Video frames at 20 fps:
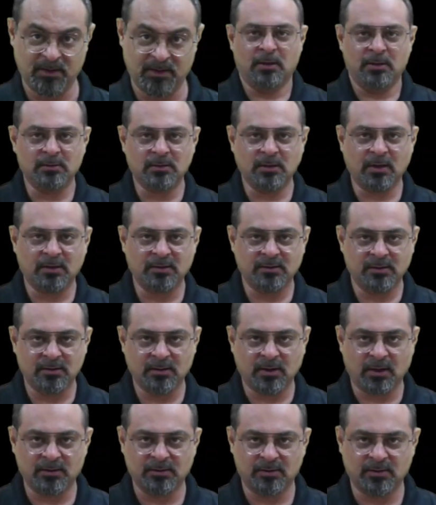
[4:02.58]
In the
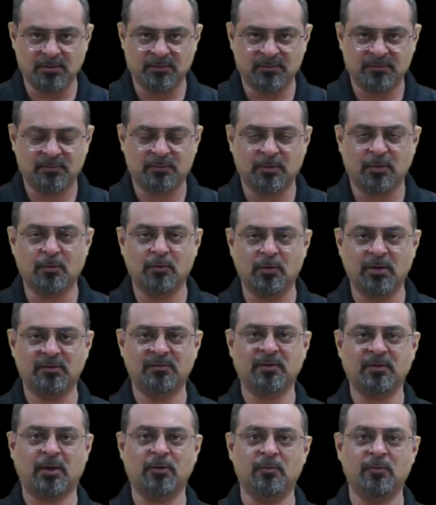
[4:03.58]
1990s, the great
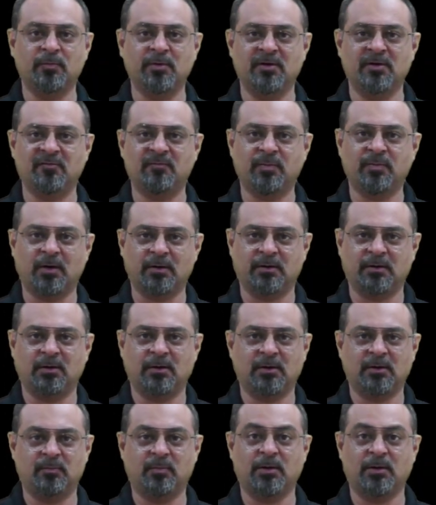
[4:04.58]
ZANU-PF party,
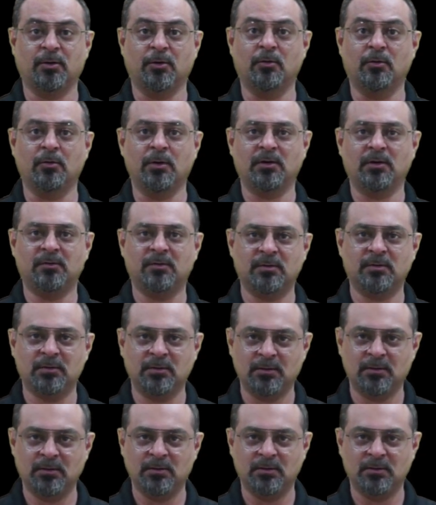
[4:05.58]
led by the great
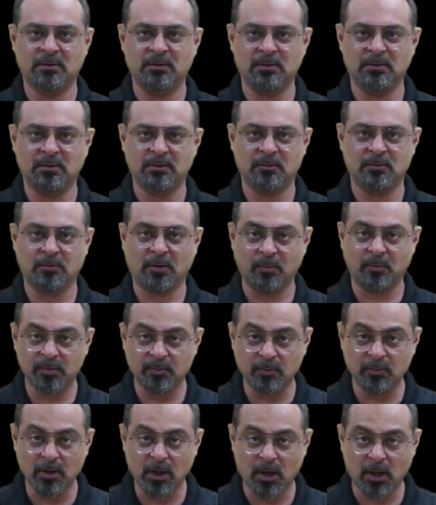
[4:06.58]
Robert
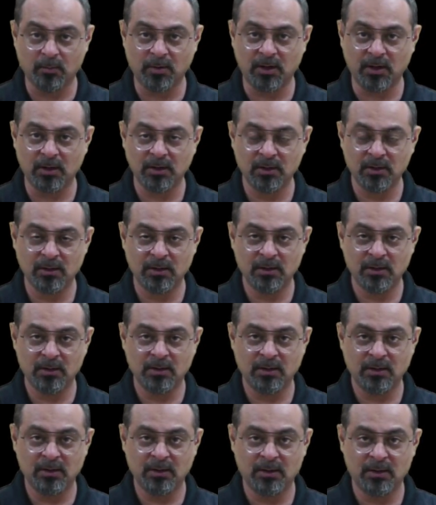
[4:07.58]
Mugabe,
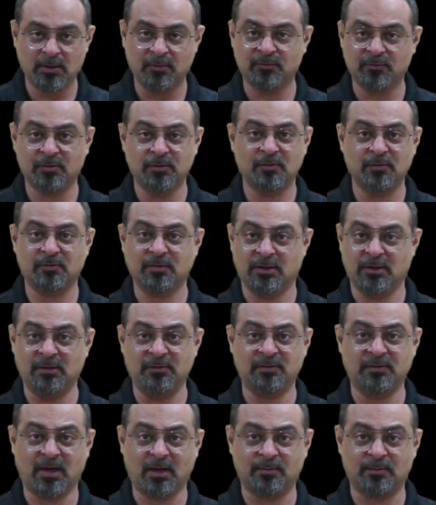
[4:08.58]
introduced
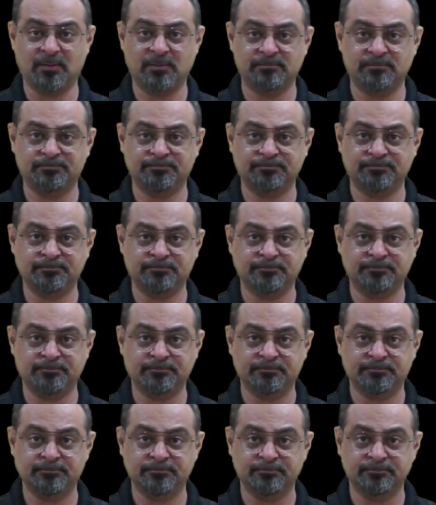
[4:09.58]
ESAP.
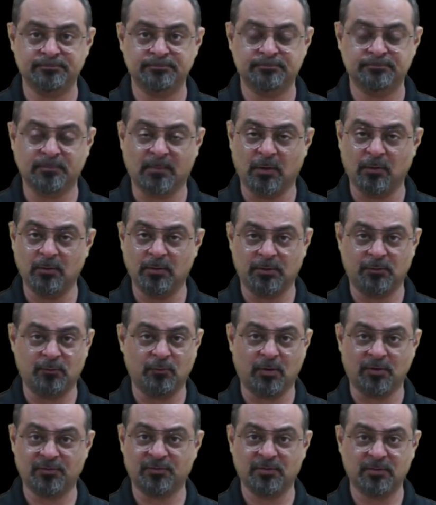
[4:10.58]
No, it
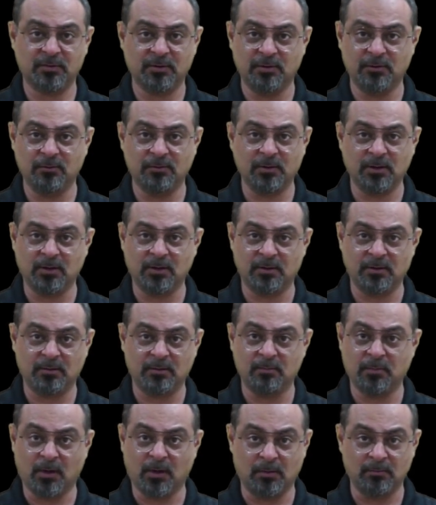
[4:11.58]
wasn't the nuclear
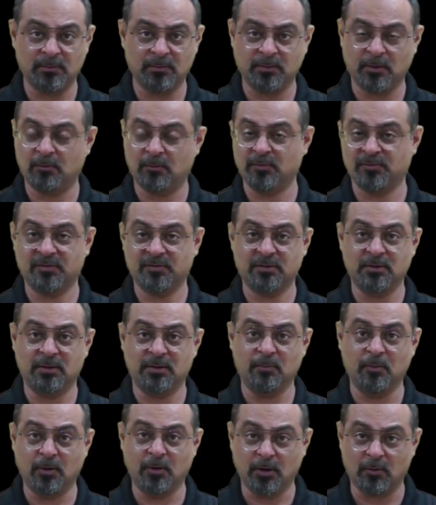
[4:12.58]
bomb, nor was it
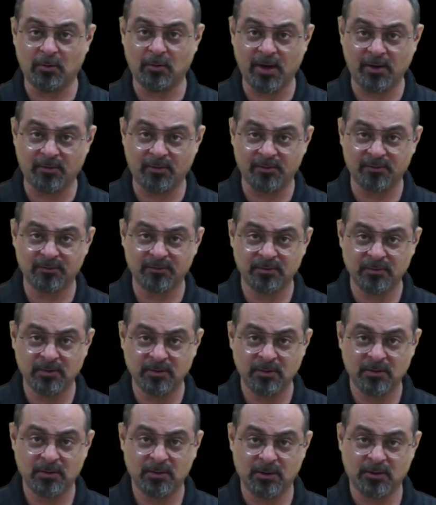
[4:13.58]
the Ebola virus.
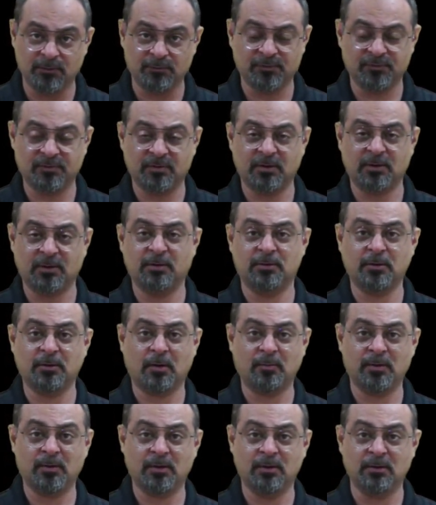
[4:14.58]
It was the
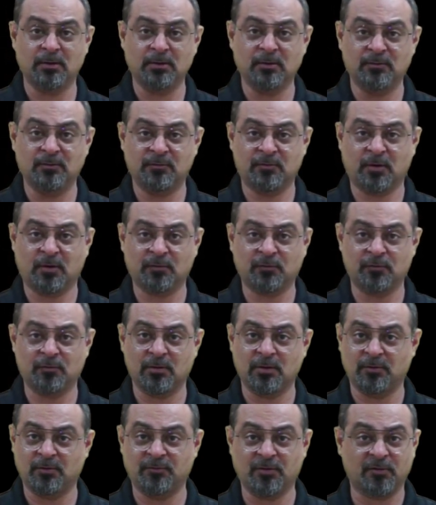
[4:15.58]
Economic
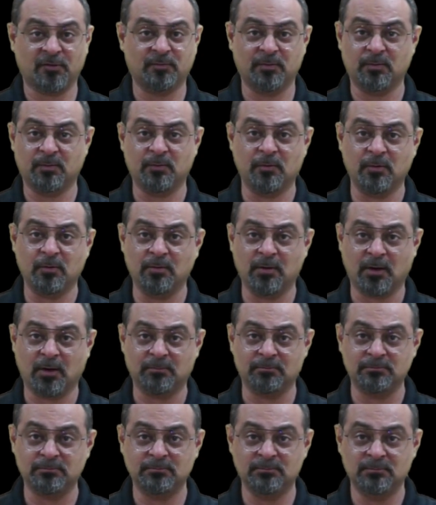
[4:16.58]
Structural Adjustment Program.